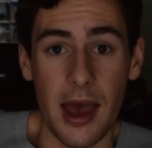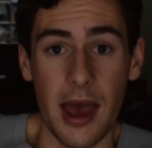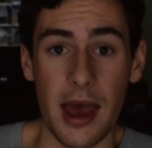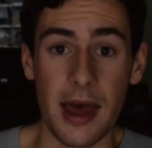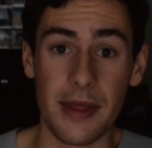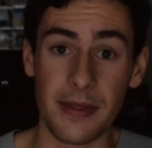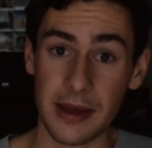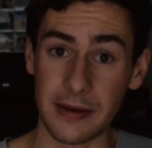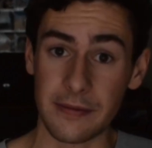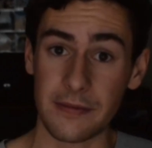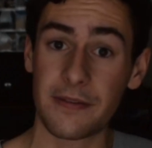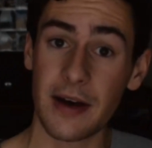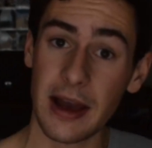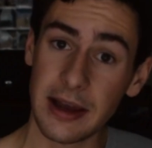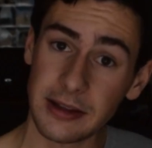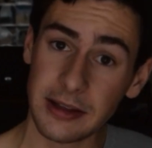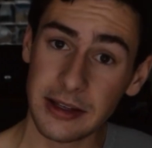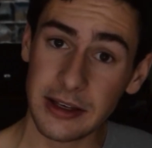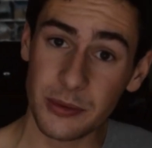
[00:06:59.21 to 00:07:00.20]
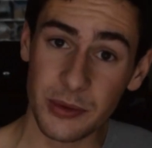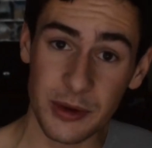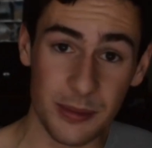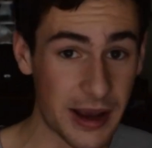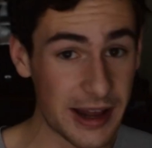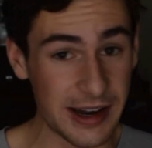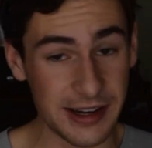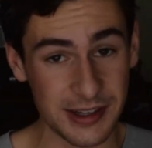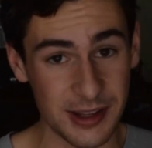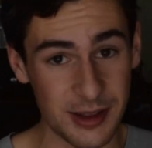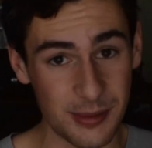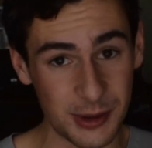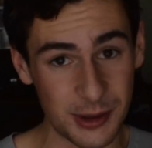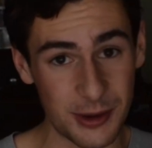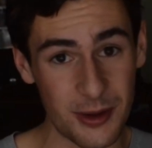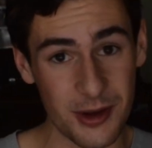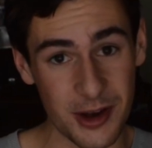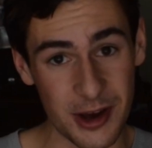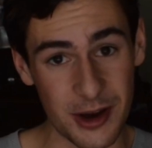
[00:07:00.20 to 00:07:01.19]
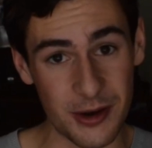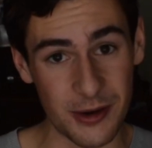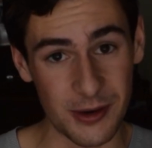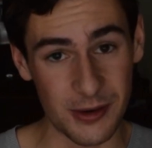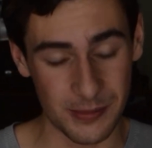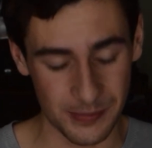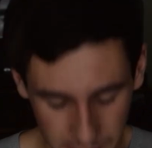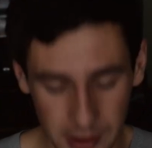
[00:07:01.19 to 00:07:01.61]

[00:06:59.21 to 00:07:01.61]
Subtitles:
and then finally we made it to the Blue Lagoon.